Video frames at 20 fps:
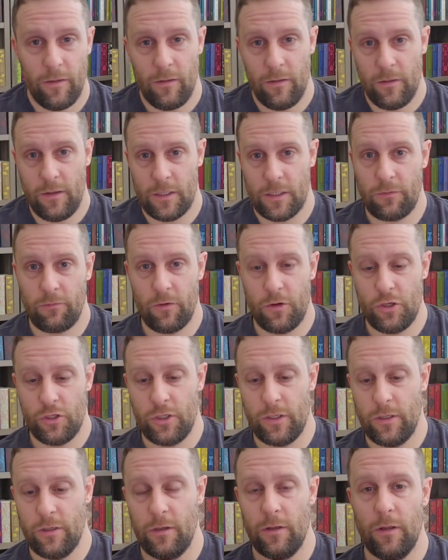This
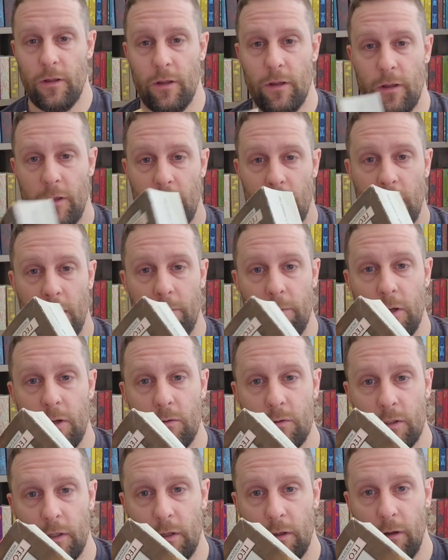version that I'm
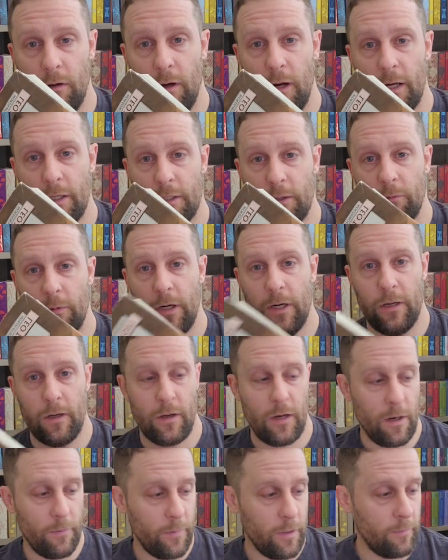using as a
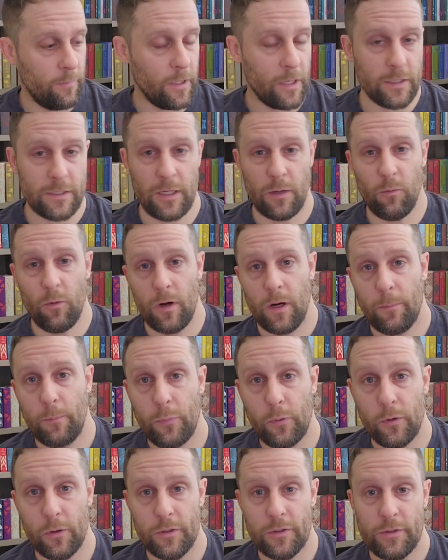reading copy because I want to
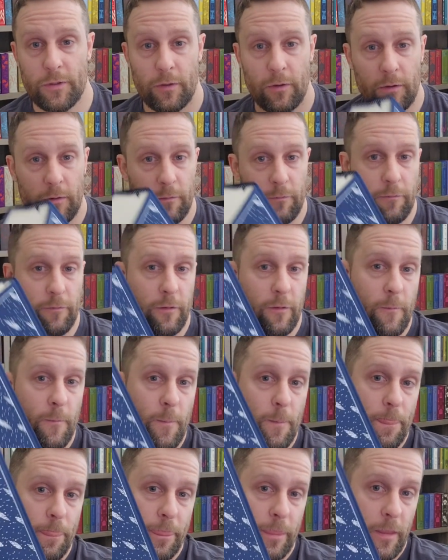preserve
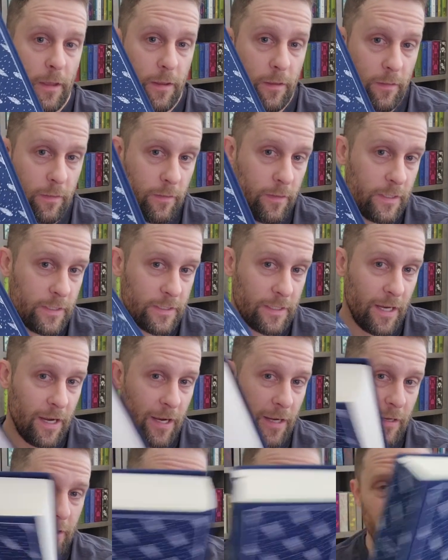this
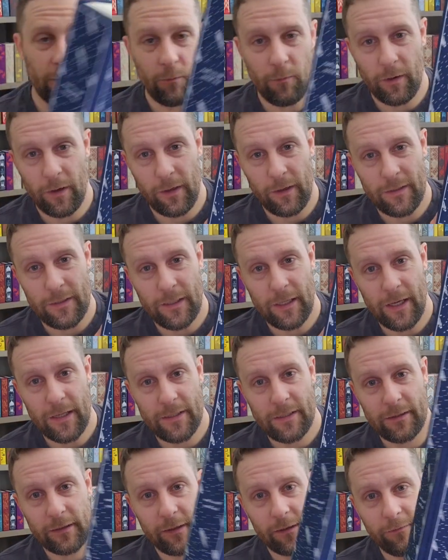guy. I don't want it to
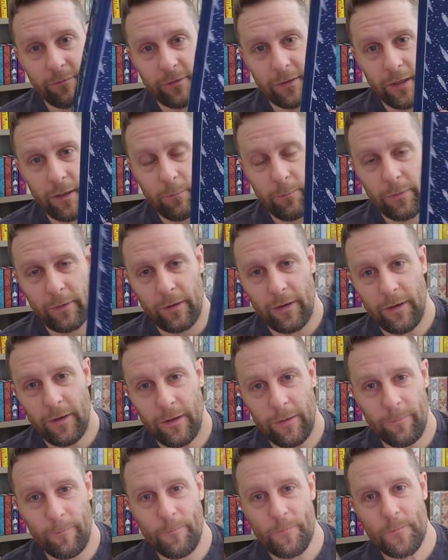get scuffed up.
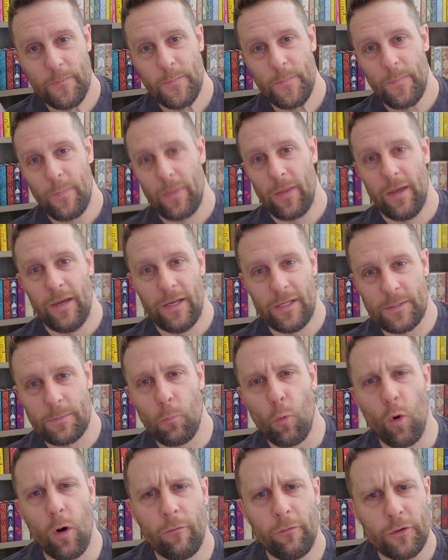
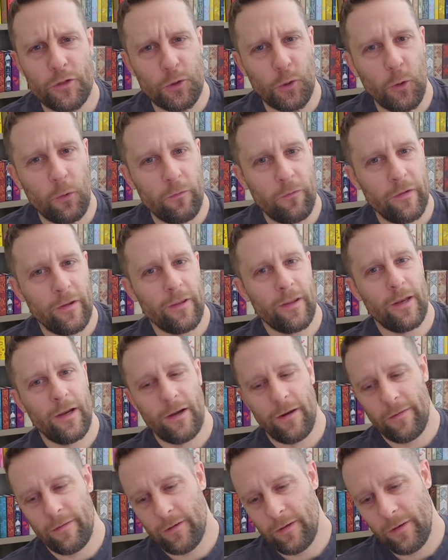It's more of a trophy than
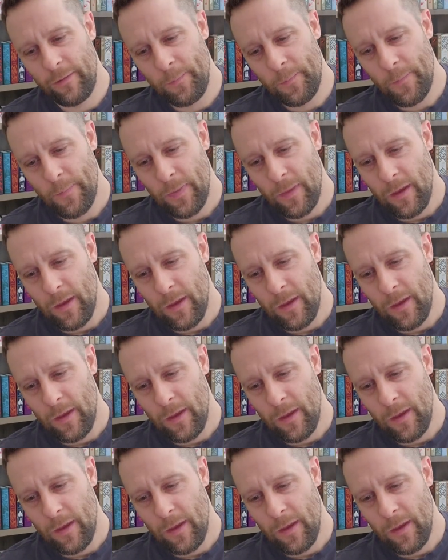anything.